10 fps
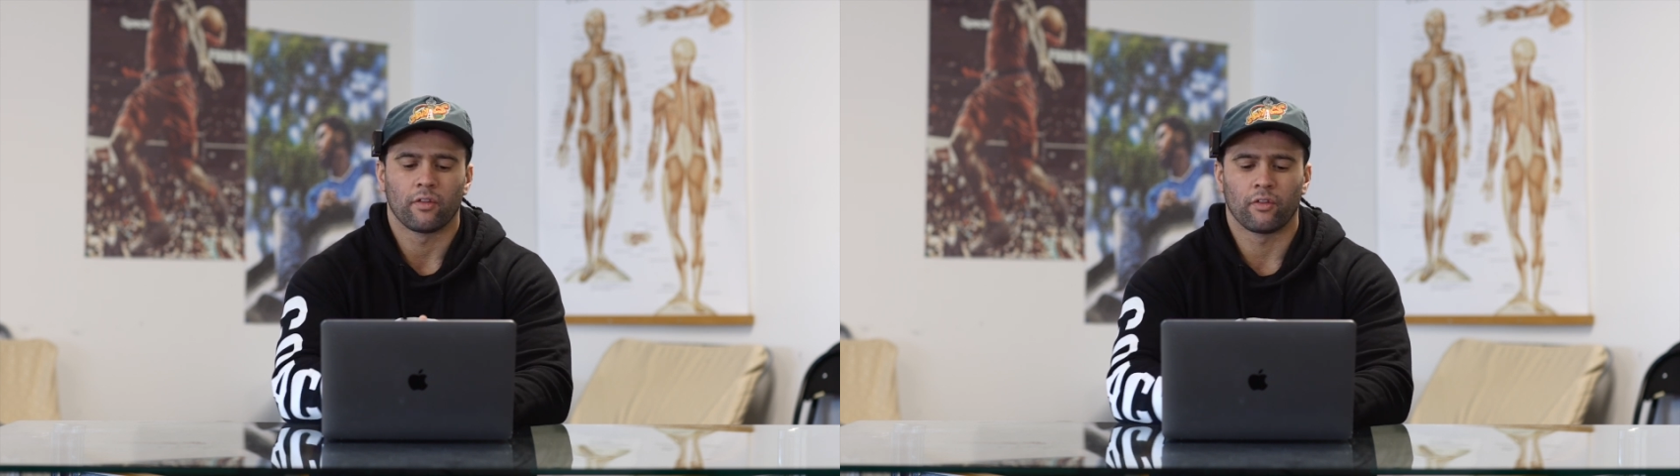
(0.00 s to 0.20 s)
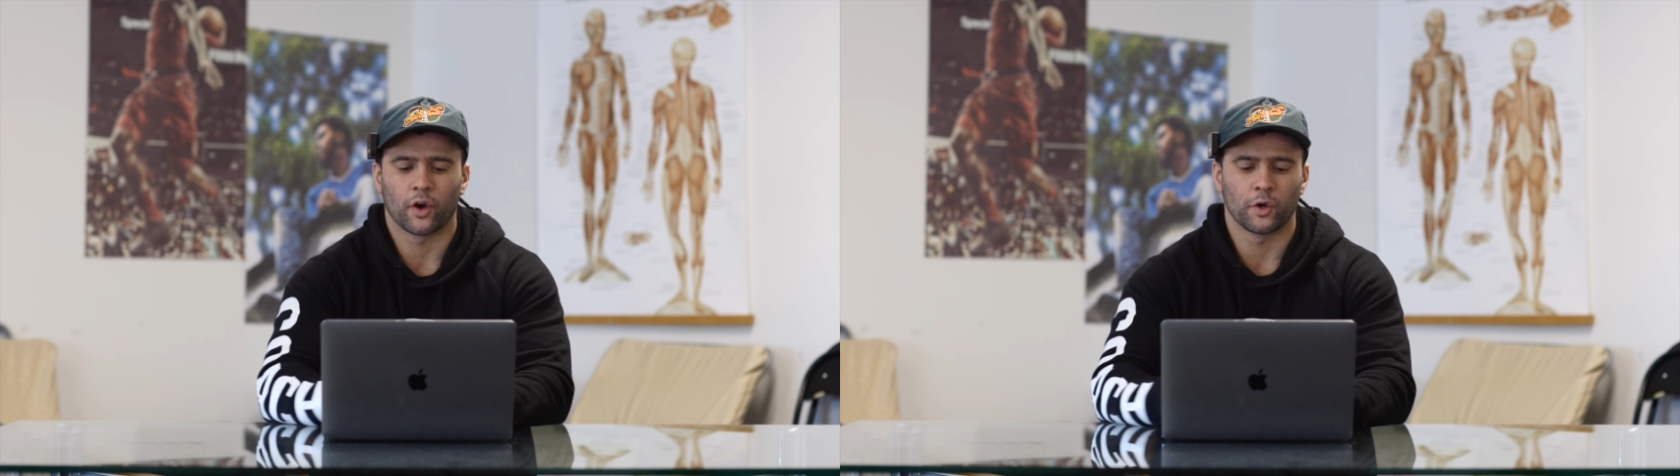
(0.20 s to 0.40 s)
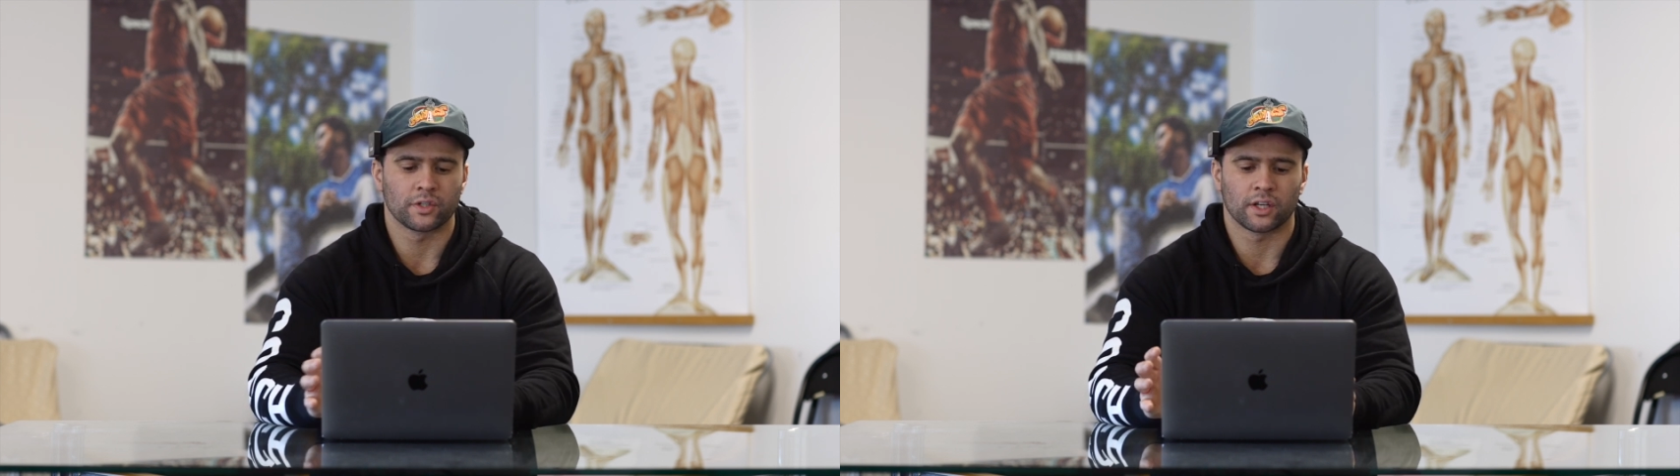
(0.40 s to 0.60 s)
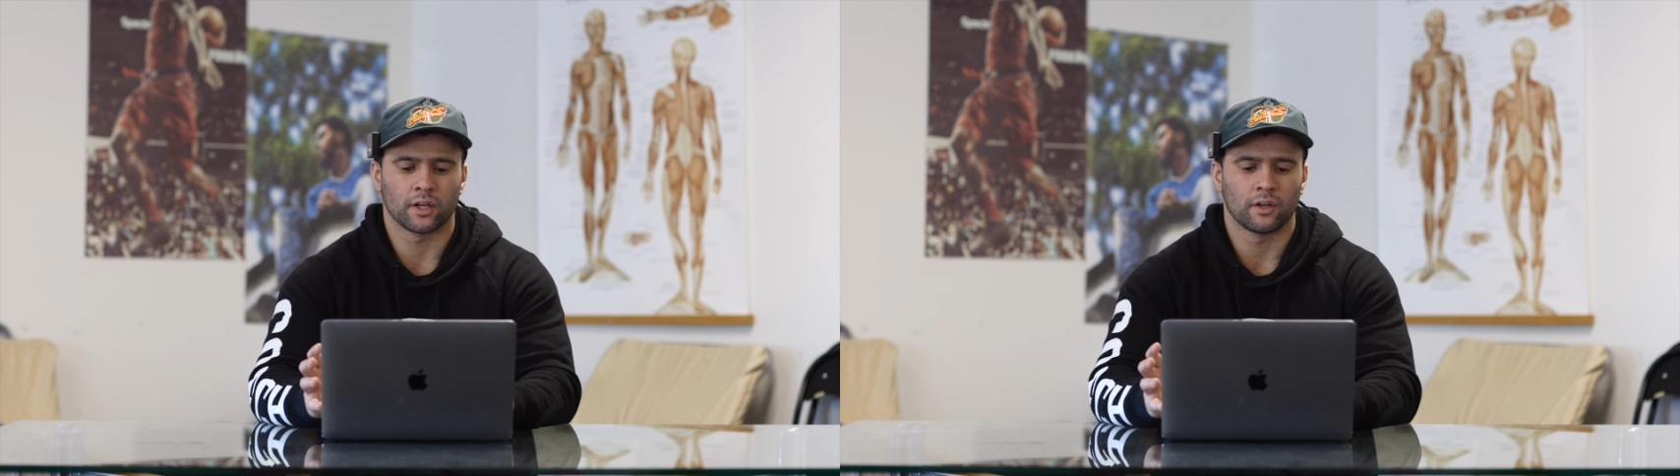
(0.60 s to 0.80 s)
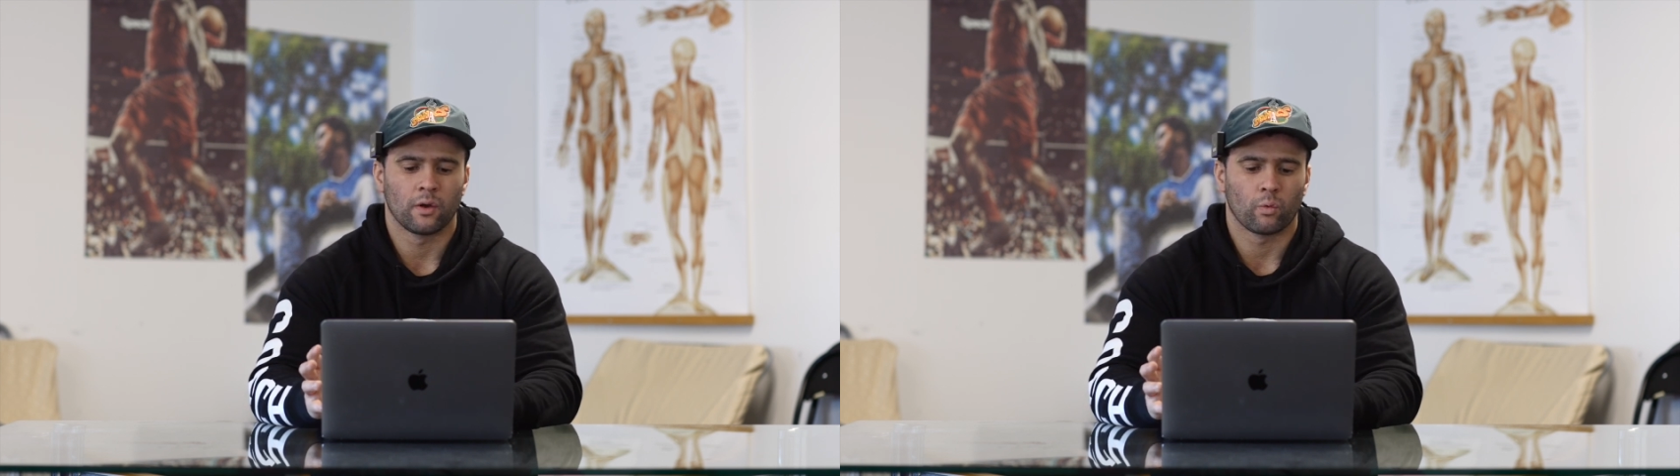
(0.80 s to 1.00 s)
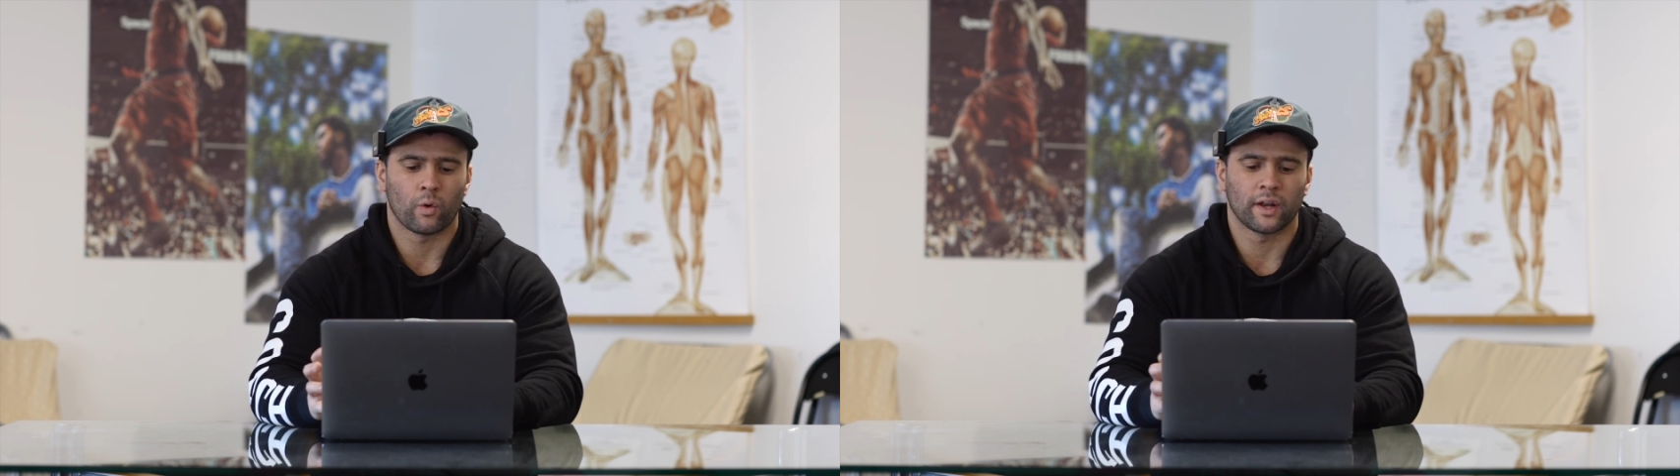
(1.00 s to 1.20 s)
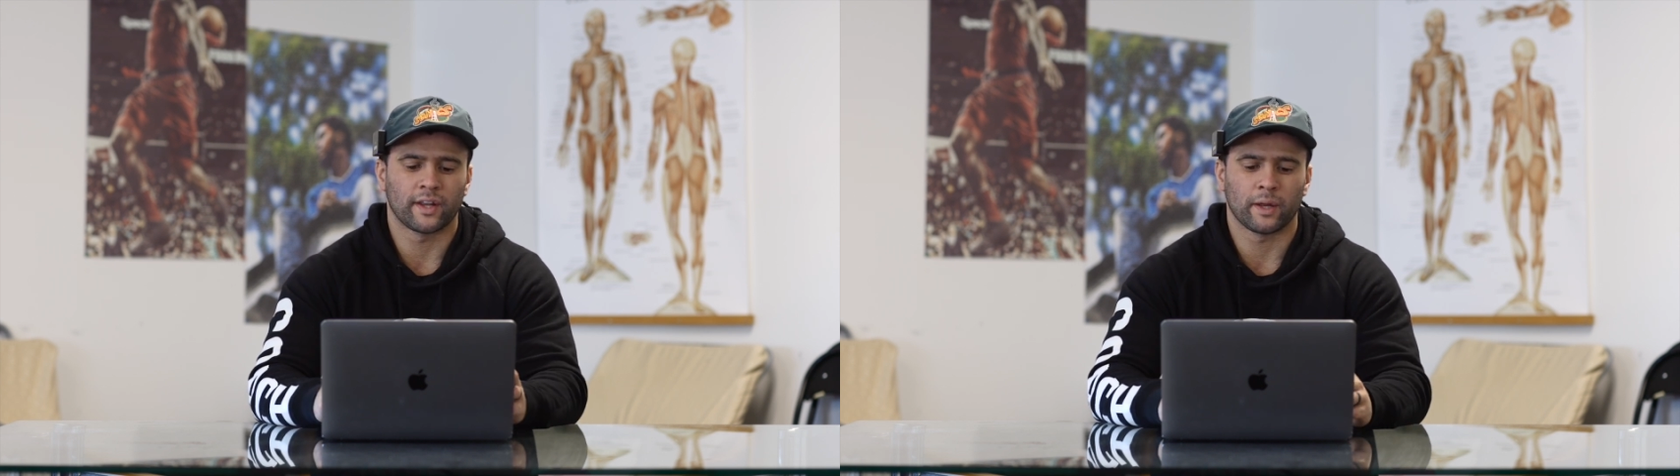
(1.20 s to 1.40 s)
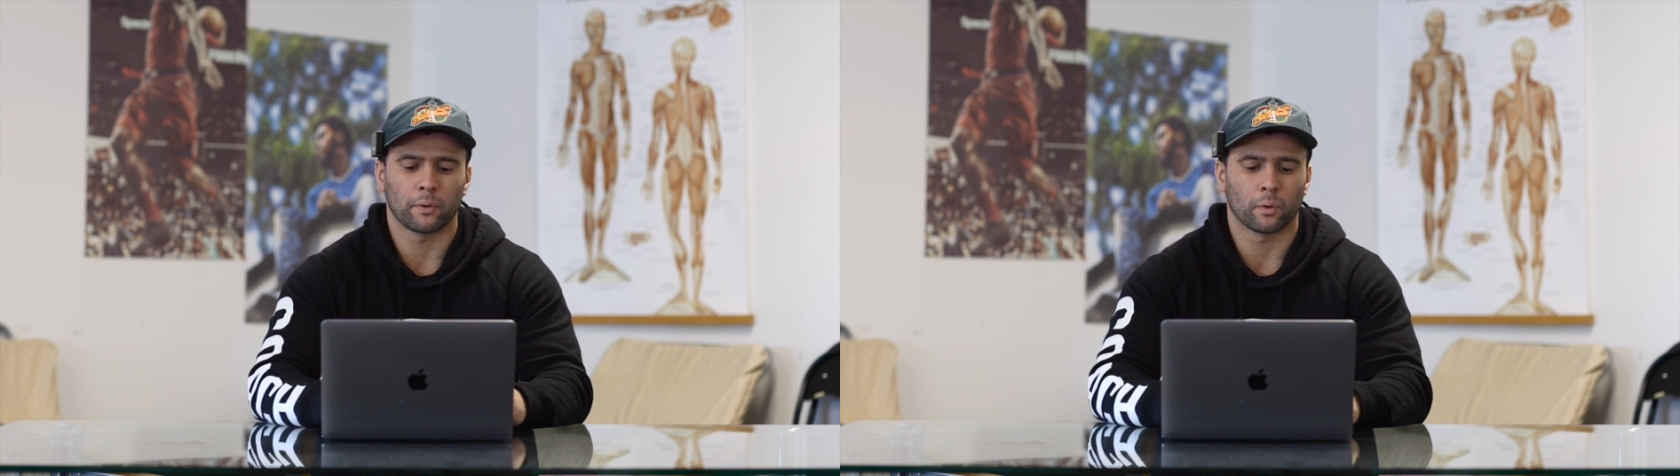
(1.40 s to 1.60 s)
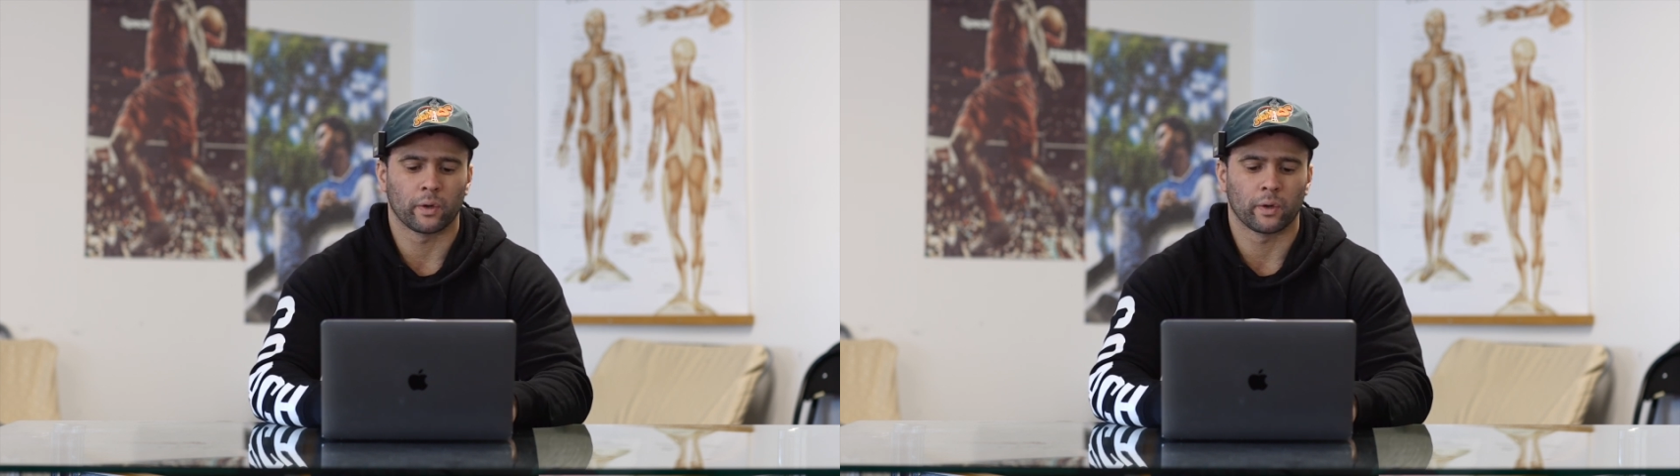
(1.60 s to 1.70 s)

Those are 1 day per